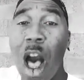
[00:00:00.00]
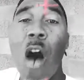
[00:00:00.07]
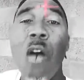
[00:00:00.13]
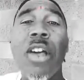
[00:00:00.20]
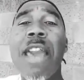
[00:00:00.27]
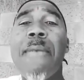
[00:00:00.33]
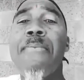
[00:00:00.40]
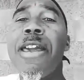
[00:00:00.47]

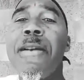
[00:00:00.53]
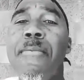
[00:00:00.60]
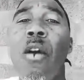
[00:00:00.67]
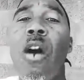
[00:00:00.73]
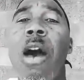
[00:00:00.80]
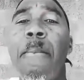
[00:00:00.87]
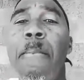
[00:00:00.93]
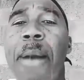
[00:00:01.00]
Okay,
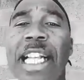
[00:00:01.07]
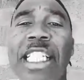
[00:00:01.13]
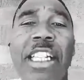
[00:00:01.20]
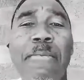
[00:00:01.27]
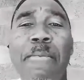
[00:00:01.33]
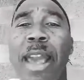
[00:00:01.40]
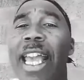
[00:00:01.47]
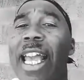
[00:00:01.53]
people,
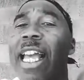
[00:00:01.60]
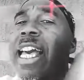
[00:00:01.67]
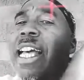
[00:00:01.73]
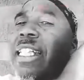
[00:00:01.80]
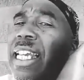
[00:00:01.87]
Magic Man,